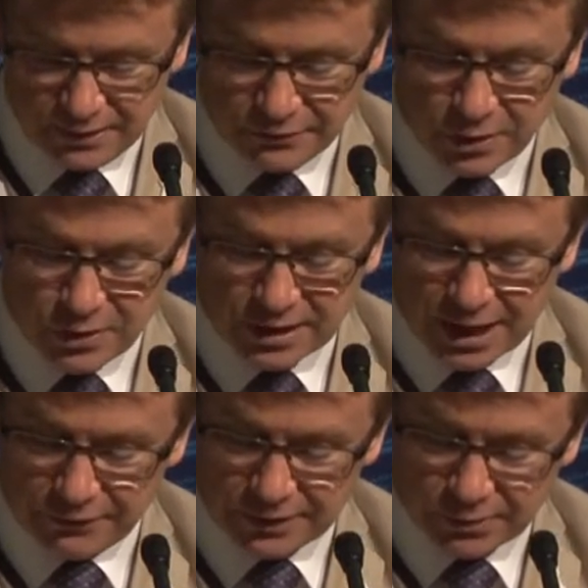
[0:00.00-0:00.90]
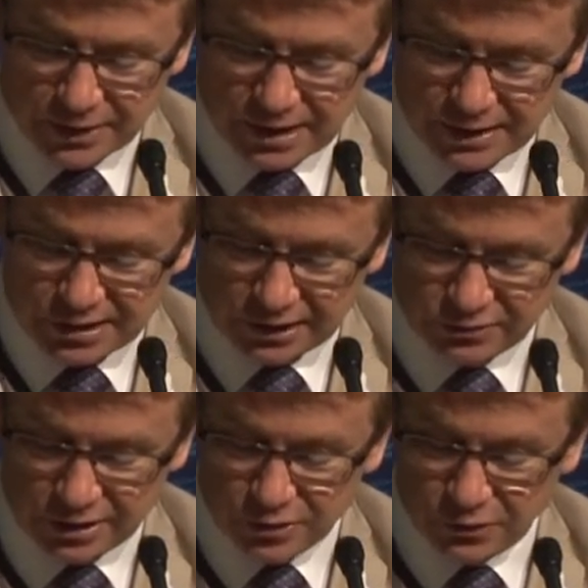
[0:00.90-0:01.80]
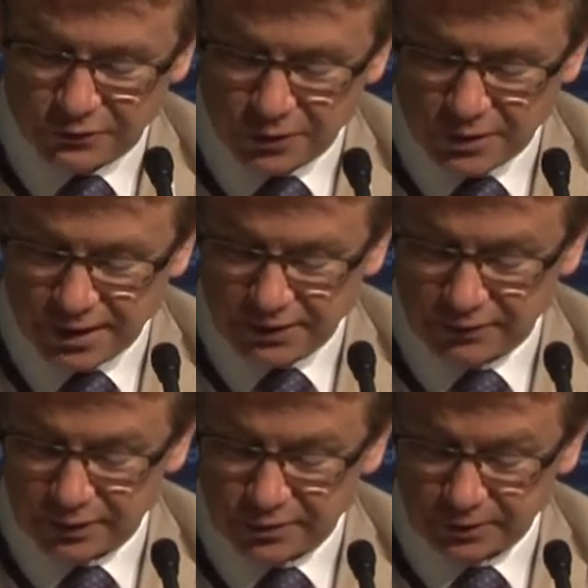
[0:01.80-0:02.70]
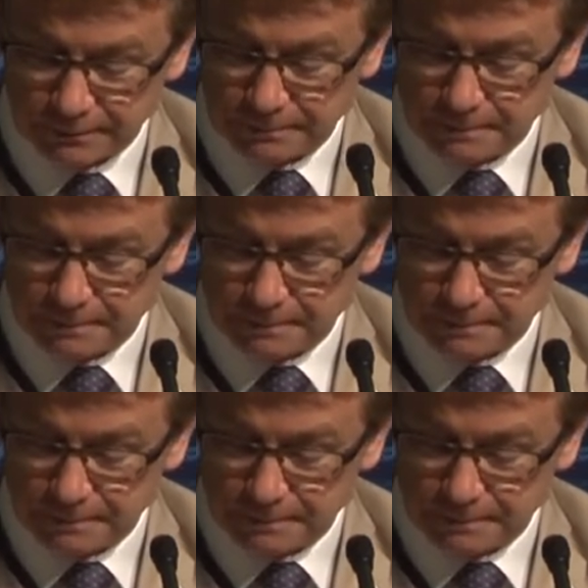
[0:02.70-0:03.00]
The first half of the 20th century saw further evolution